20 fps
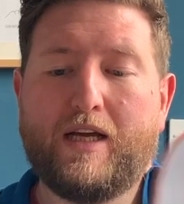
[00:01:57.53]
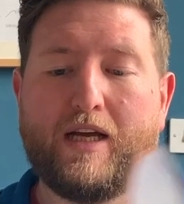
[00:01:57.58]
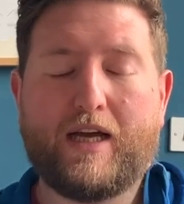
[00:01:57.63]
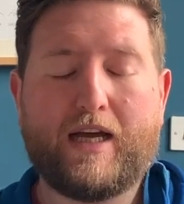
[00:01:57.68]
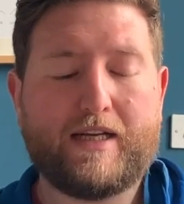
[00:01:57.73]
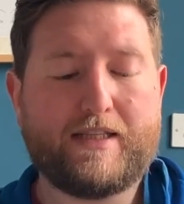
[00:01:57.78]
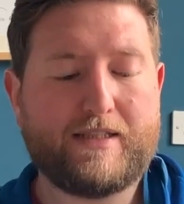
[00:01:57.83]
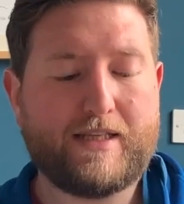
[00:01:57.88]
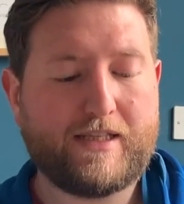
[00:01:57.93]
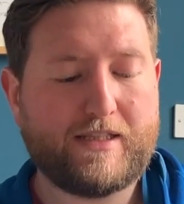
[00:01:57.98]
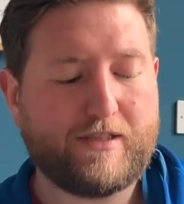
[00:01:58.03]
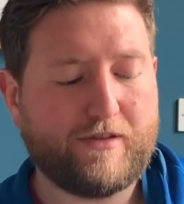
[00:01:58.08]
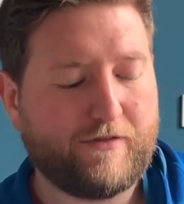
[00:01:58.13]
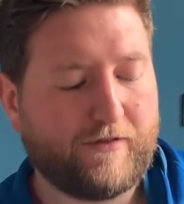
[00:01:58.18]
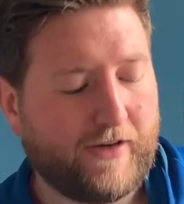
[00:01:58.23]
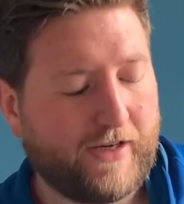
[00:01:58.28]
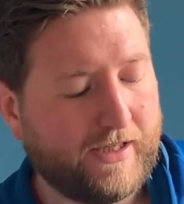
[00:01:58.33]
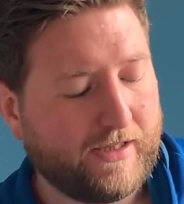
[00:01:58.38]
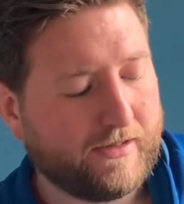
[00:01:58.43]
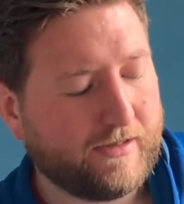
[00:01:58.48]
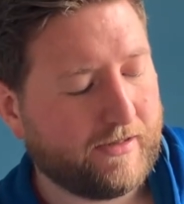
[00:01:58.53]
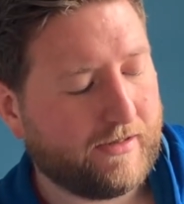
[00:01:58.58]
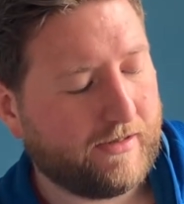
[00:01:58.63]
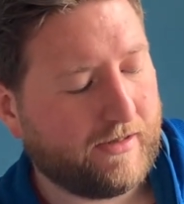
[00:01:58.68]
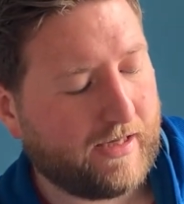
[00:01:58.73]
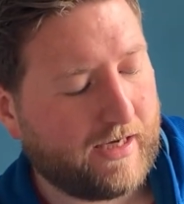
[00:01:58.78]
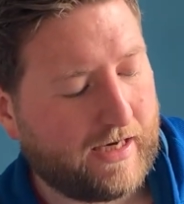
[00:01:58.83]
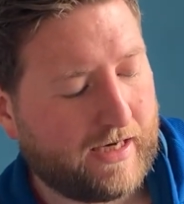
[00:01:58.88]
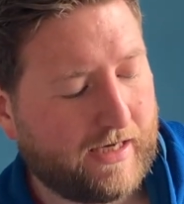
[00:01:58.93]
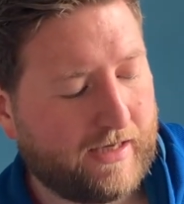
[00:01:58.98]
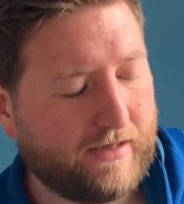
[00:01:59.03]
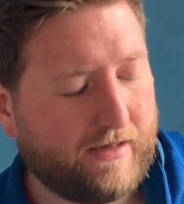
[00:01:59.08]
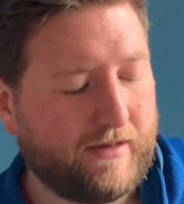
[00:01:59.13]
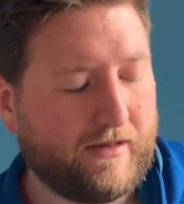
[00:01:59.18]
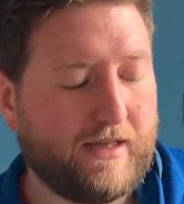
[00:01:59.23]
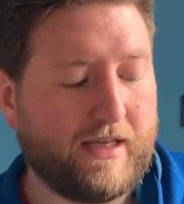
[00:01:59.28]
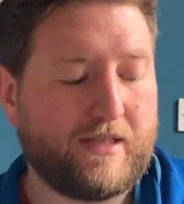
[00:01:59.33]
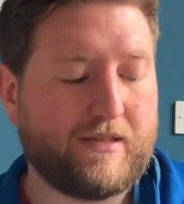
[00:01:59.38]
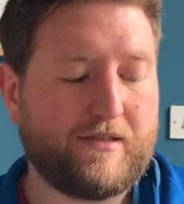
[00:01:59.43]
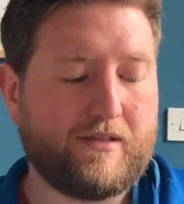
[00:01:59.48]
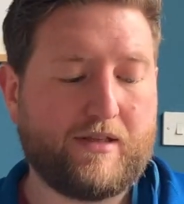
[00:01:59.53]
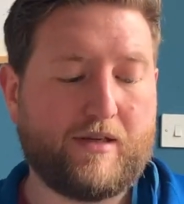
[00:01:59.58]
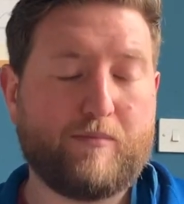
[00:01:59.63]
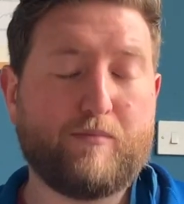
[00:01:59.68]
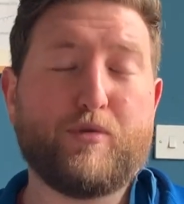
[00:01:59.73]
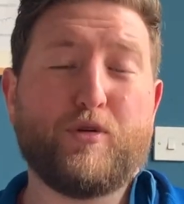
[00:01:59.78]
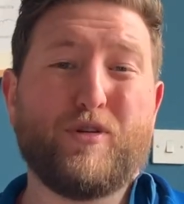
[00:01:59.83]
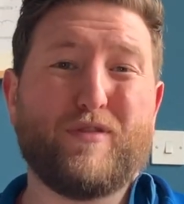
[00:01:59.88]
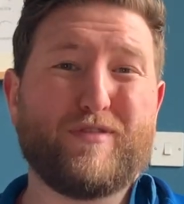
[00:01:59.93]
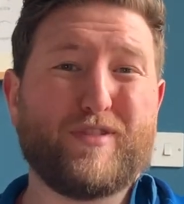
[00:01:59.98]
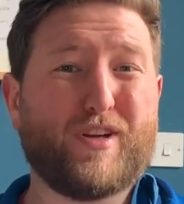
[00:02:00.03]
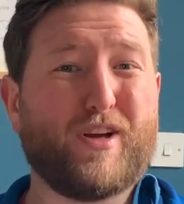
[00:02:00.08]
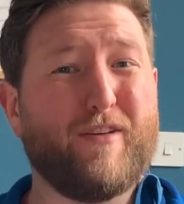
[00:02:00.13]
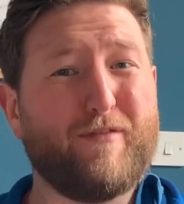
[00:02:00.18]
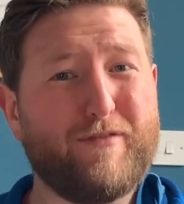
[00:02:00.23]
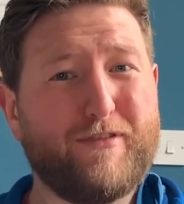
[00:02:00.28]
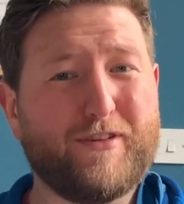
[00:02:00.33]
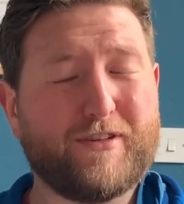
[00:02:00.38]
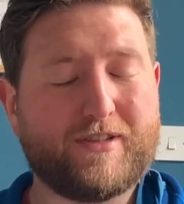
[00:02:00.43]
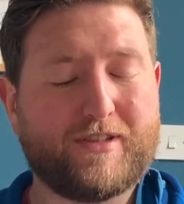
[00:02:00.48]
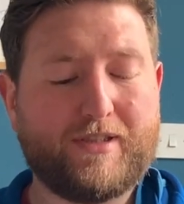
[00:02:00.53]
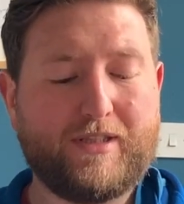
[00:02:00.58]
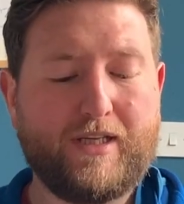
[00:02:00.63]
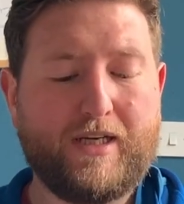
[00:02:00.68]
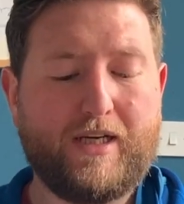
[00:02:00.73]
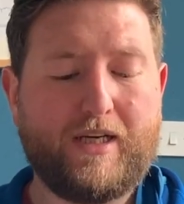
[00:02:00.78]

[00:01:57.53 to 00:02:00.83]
I tend to find that this improves the comfort.